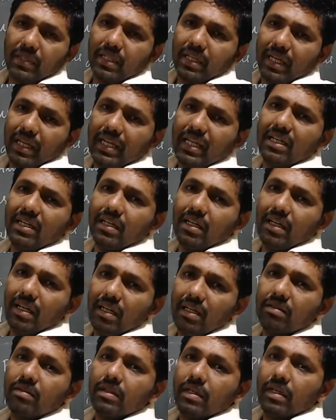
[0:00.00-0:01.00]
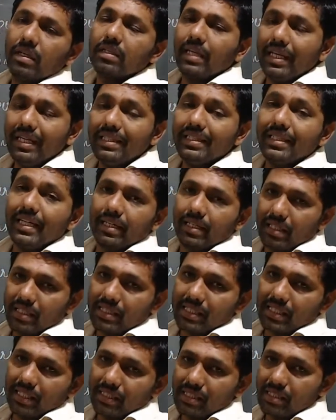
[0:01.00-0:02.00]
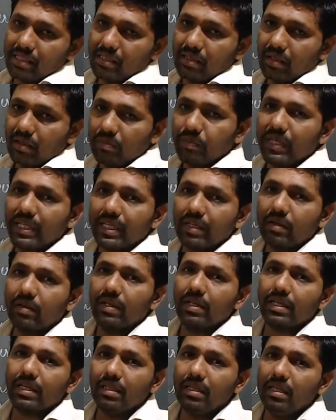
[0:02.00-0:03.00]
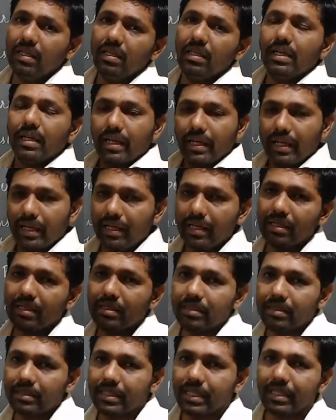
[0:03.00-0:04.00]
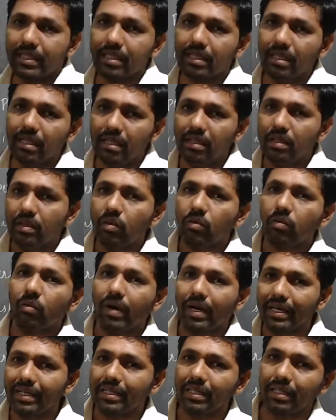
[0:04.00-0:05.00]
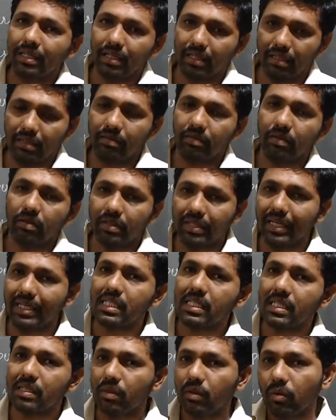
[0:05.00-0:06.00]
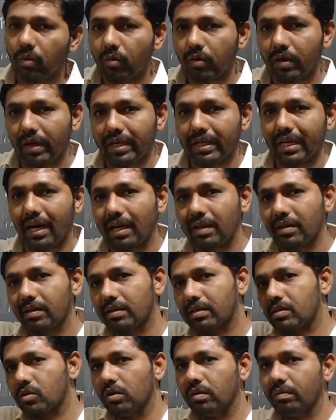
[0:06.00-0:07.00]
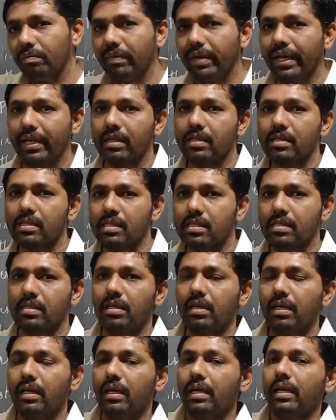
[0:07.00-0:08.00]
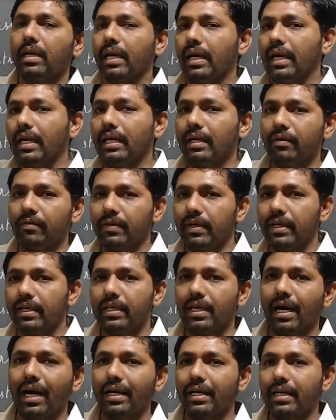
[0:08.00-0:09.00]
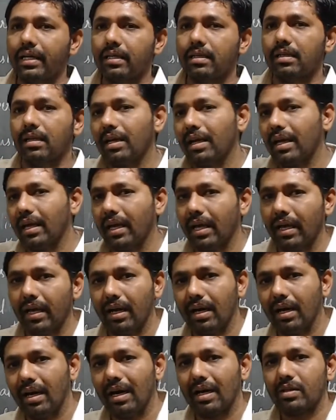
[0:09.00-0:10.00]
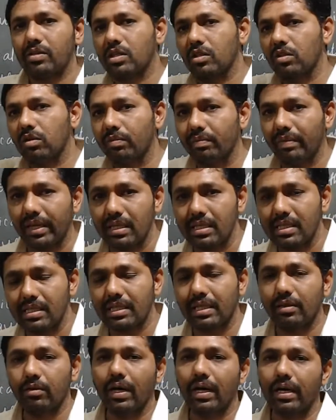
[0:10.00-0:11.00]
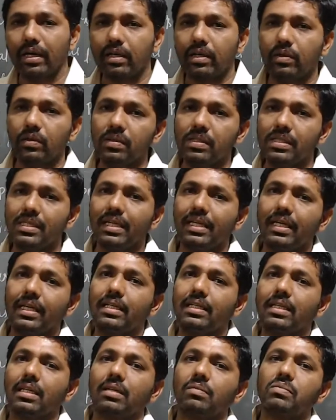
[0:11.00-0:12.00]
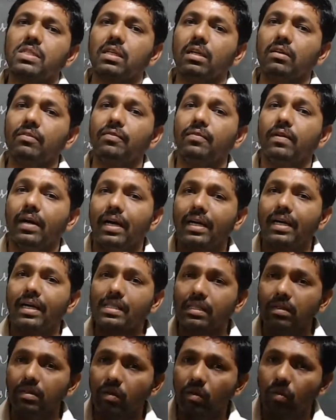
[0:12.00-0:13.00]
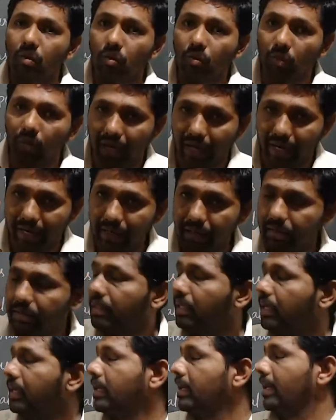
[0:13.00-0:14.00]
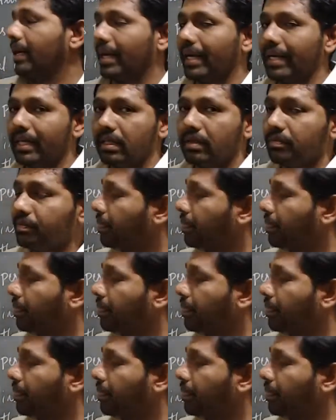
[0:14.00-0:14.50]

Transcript: any girl in general sense, not particular girl, in general one girl. That's it. Also means indefinite article. A also means you are using in terms of as a one, right?